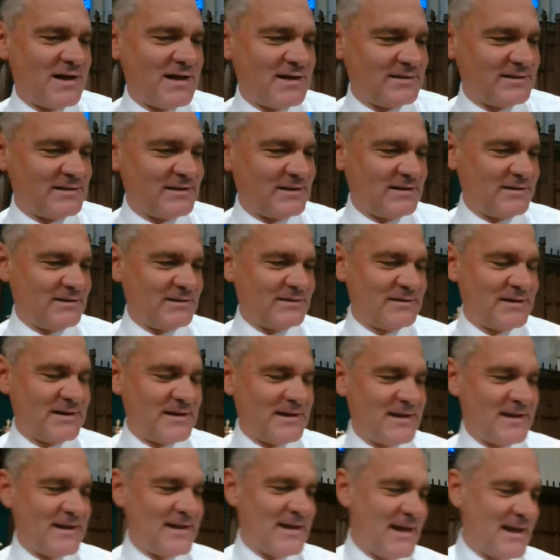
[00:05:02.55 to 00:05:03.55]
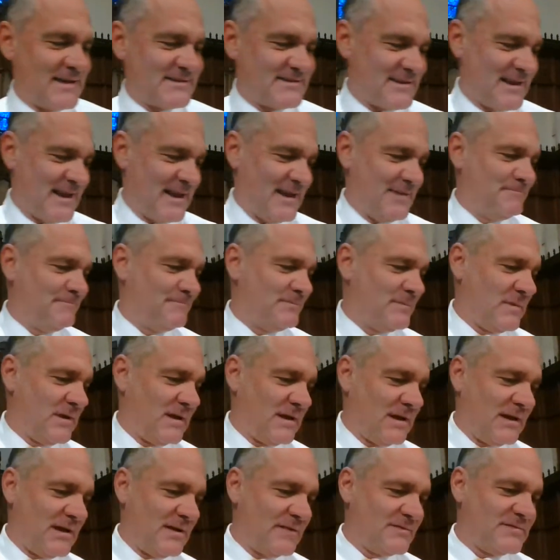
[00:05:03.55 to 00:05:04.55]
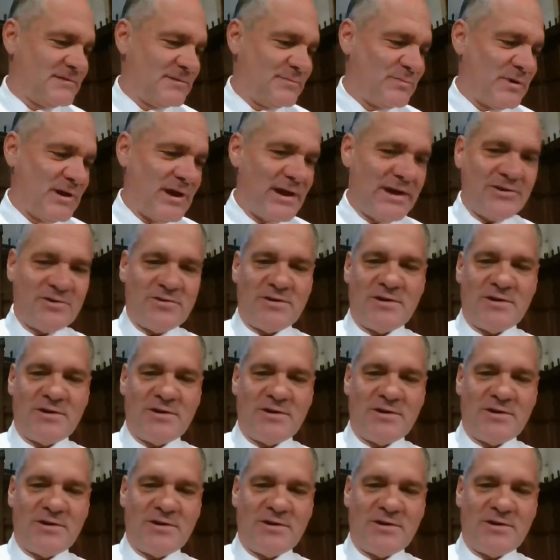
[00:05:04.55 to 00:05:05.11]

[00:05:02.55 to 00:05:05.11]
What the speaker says: little essay of some kind